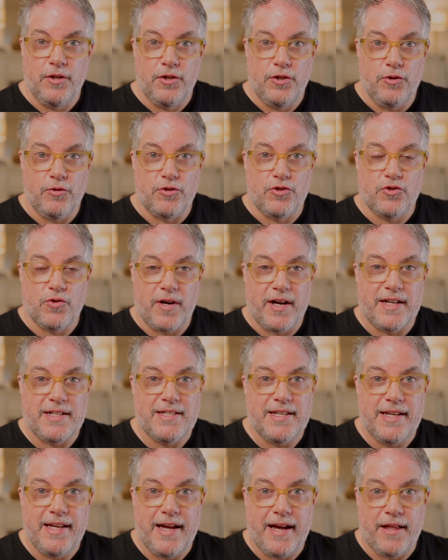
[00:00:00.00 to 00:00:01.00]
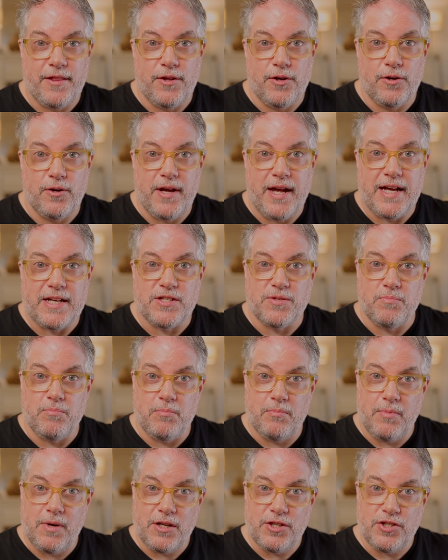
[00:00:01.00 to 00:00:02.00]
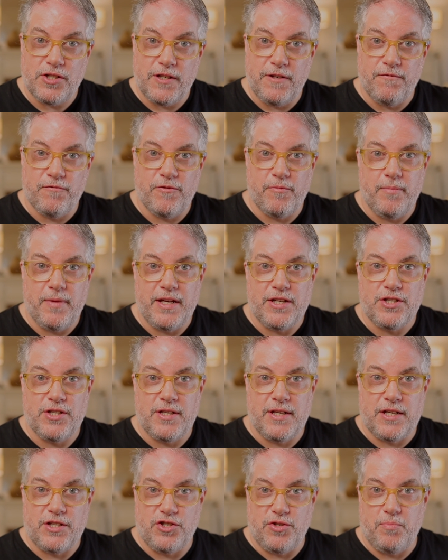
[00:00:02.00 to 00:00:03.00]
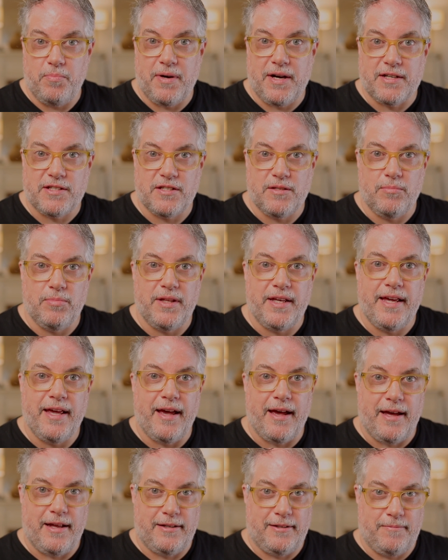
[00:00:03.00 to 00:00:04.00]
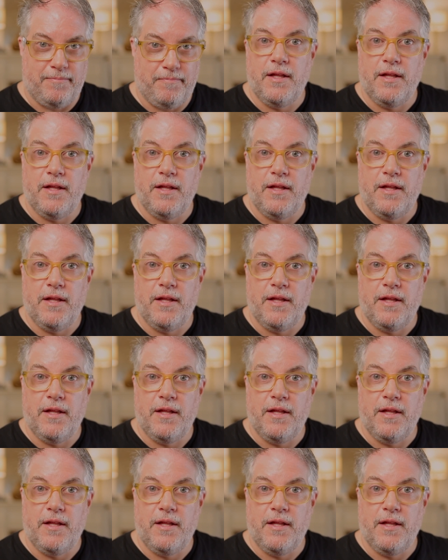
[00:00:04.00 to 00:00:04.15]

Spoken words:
you're trying to gather as much information as you possibly can.